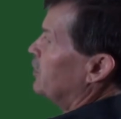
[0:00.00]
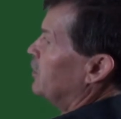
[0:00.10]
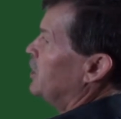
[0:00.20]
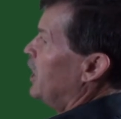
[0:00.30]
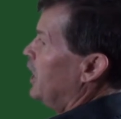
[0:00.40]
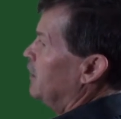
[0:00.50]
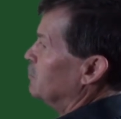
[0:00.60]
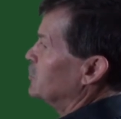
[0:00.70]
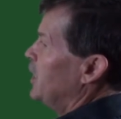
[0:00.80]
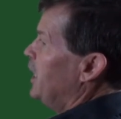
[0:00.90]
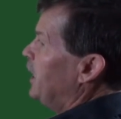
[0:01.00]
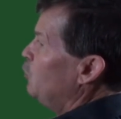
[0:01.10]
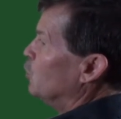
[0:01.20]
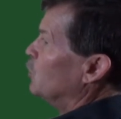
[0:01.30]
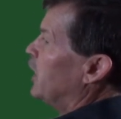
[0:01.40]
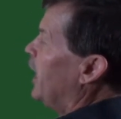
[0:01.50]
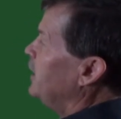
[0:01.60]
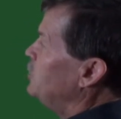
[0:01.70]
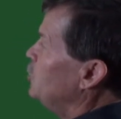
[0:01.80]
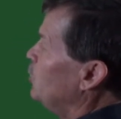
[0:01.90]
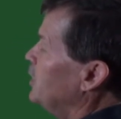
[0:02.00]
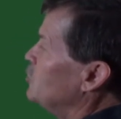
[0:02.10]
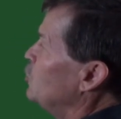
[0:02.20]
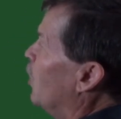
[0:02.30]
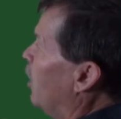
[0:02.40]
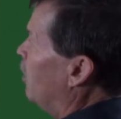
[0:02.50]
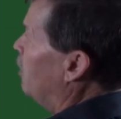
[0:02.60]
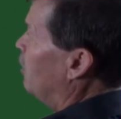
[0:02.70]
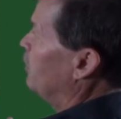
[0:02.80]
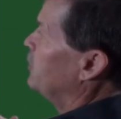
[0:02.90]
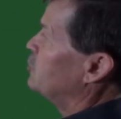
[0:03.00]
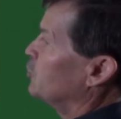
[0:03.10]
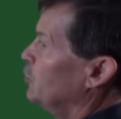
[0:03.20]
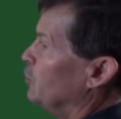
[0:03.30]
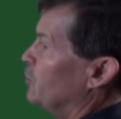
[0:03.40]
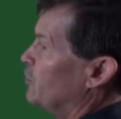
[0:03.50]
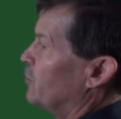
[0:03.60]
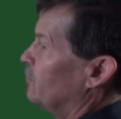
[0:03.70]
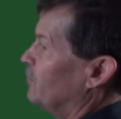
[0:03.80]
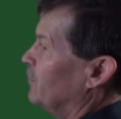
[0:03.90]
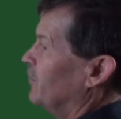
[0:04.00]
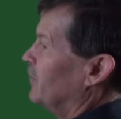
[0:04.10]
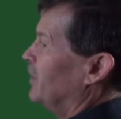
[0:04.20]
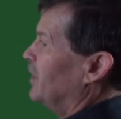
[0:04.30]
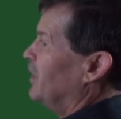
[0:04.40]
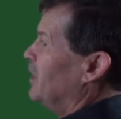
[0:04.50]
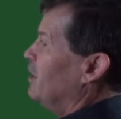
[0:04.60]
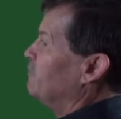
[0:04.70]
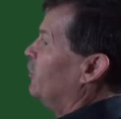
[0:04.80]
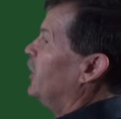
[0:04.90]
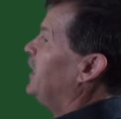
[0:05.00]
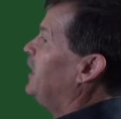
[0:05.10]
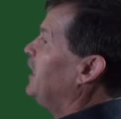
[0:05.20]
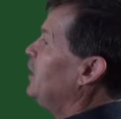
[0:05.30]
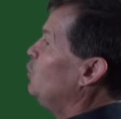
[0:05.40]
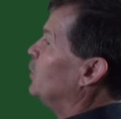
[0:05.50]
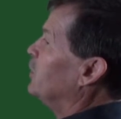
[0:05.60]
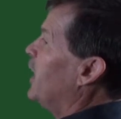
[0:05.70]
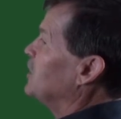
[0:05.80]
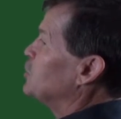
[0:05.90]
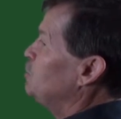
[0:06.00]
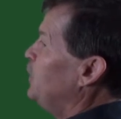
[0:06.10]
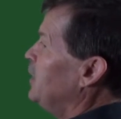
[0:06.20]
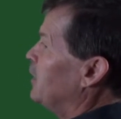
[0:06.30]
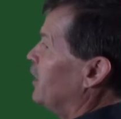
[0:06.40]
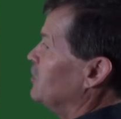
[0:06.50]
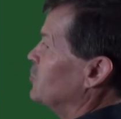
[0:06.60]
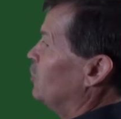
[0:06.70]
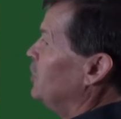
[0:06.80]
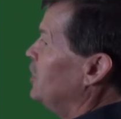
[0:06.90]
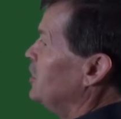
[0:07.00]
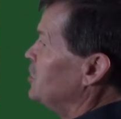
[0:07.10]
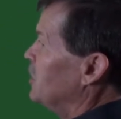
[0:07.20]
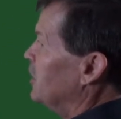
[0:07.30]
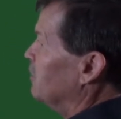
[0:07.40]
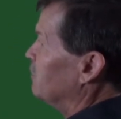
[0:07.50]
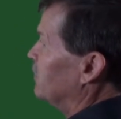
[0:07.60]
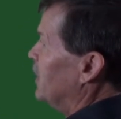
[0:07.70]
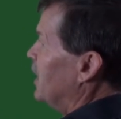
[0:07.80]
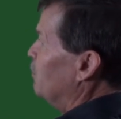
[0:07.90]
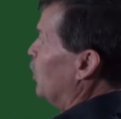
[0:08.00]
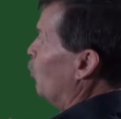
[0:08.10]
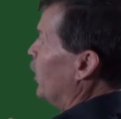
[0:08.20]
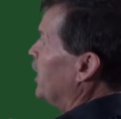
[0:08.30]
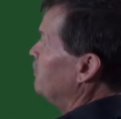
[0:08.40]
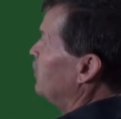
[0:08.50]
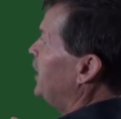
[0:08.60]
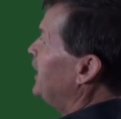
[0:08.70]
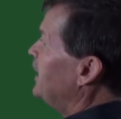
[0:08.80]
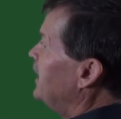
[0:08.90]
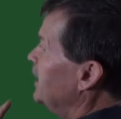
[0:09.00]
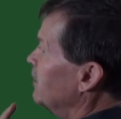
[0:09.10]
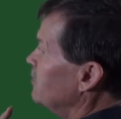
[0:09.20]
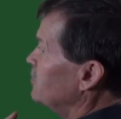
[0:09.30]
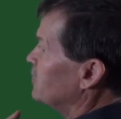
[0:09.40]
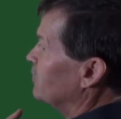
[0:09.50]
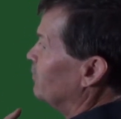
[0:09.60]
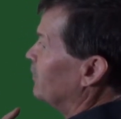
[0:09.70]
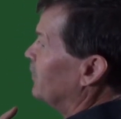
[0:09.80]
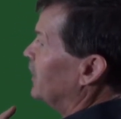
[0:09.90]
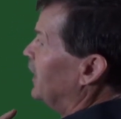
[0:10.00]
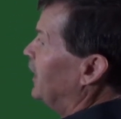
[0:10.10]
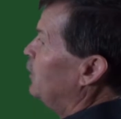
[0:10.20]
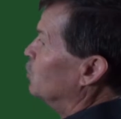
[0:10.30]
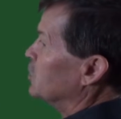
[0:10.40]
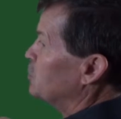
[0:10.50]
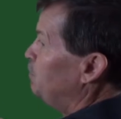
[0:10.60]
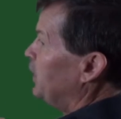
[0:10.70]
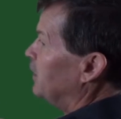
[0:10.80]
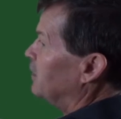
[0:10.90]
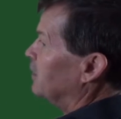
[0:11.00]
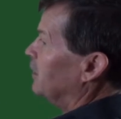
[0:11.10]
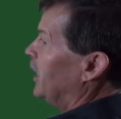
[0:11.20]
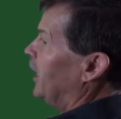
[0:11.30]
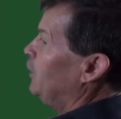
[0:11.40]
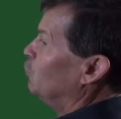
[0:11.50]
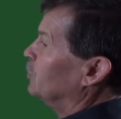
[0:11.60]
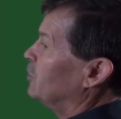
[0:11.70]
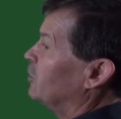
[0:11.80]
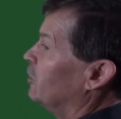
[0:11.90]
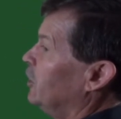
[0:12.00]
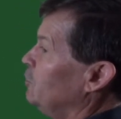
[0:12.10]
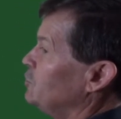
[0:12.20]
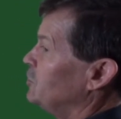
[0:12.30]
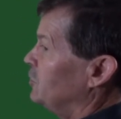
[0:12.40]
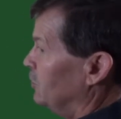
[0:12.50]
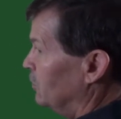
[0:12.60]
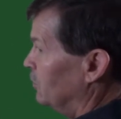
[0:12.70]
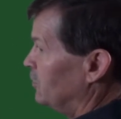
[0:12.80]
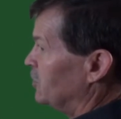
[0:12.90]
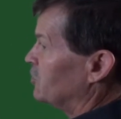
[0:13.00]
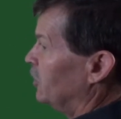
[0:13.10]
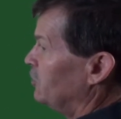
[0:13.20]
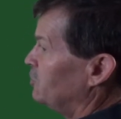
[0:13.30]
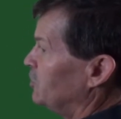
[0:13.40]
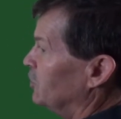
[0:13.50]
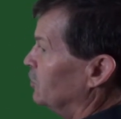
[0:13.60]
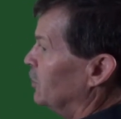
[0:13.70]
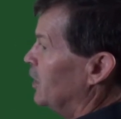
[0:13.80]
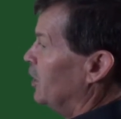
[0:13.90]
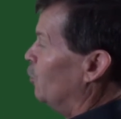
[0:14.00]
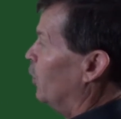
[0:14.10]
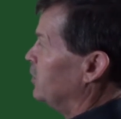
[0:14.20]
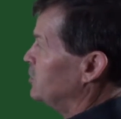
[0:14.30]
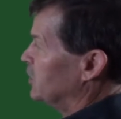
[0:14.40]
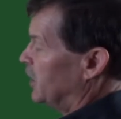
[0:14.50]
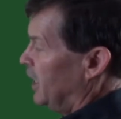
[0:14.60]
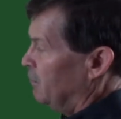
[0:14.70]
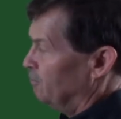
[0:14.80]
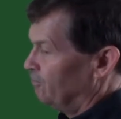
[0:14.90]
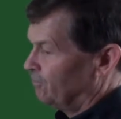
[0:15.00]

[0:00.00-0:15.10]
comes, he will guide you into all the truth. For he will not speak on his own initiative, but whatever he hears, he will speak, and he will disclose to you what is to come.